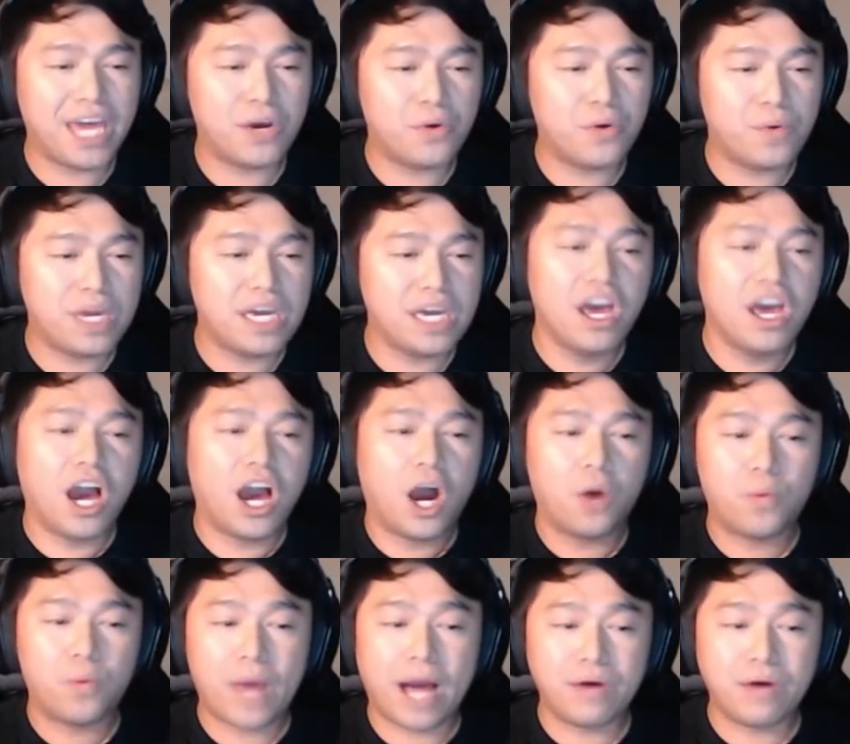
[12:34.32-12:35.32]
AoE
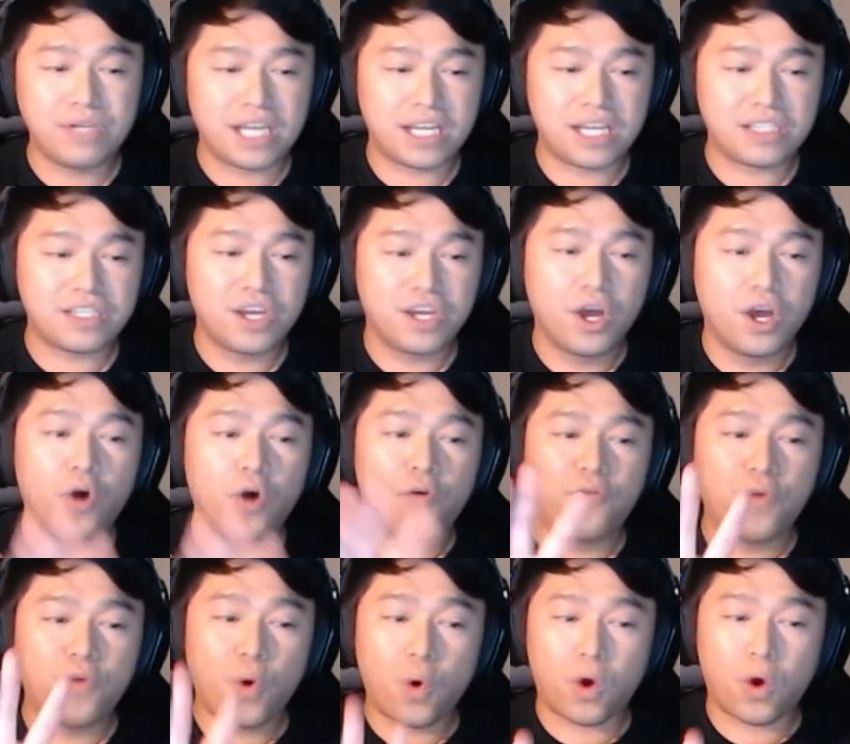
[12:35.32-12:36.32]
around it
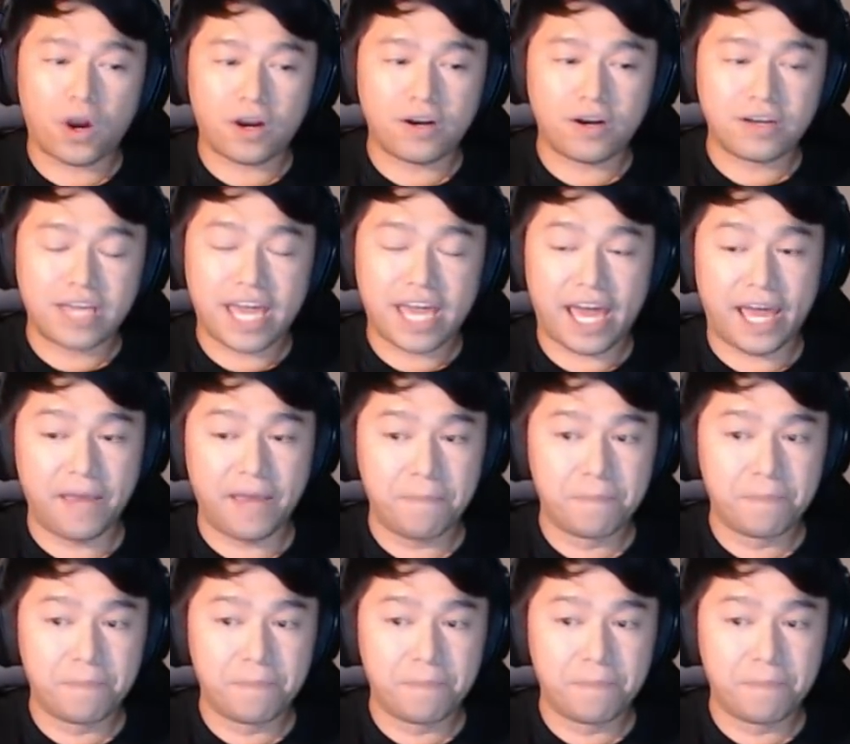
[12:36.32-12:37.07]
for, okay,